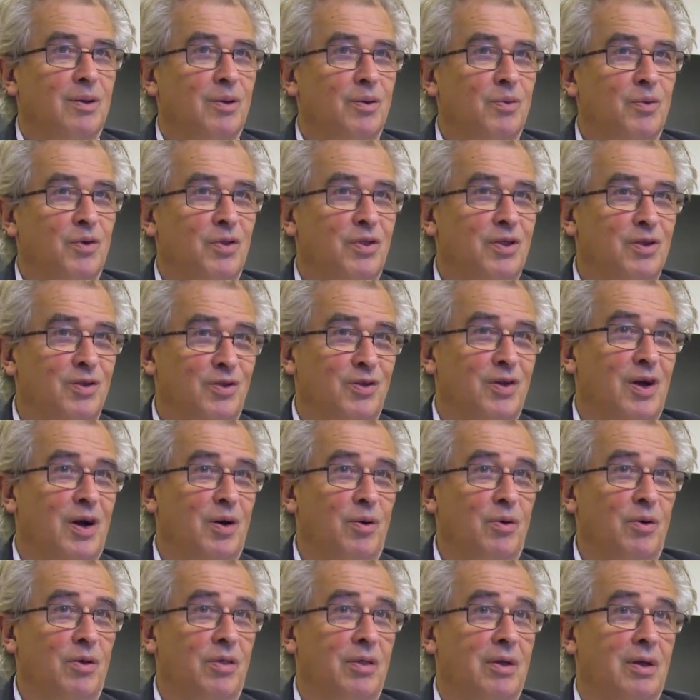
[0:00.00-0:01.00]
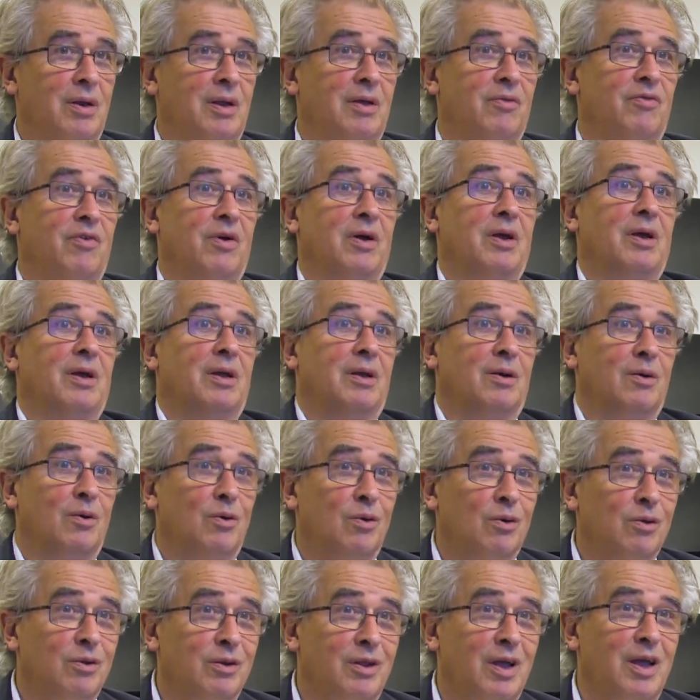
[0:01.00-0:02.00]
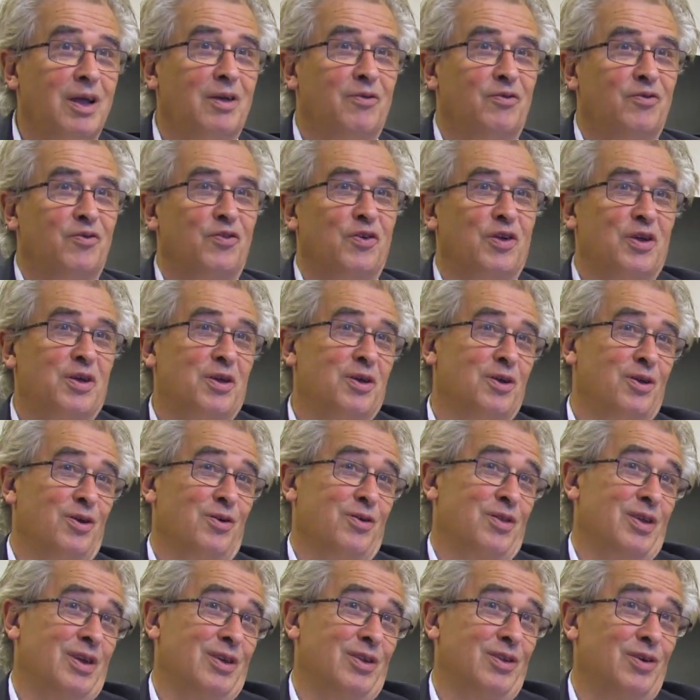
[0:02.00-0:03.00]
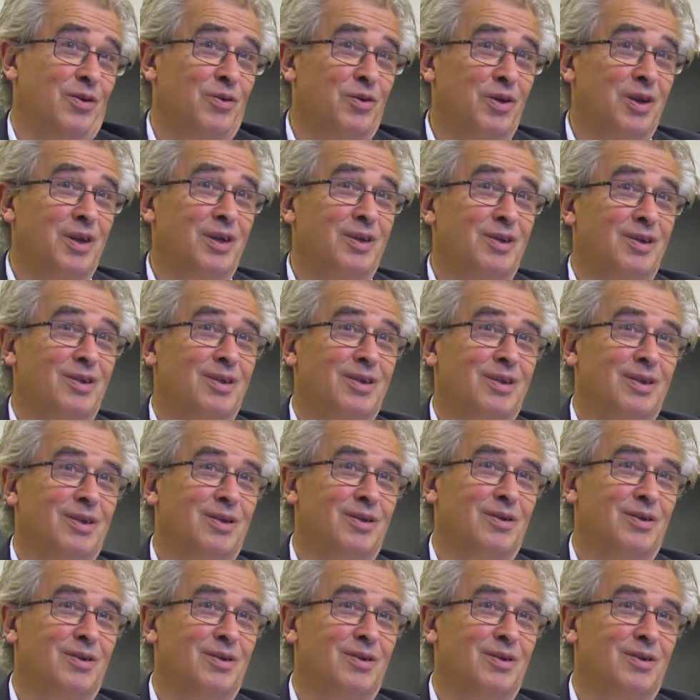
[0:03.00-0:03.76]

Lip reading: with this hour than if I had a whole day free. You know, that's how it is.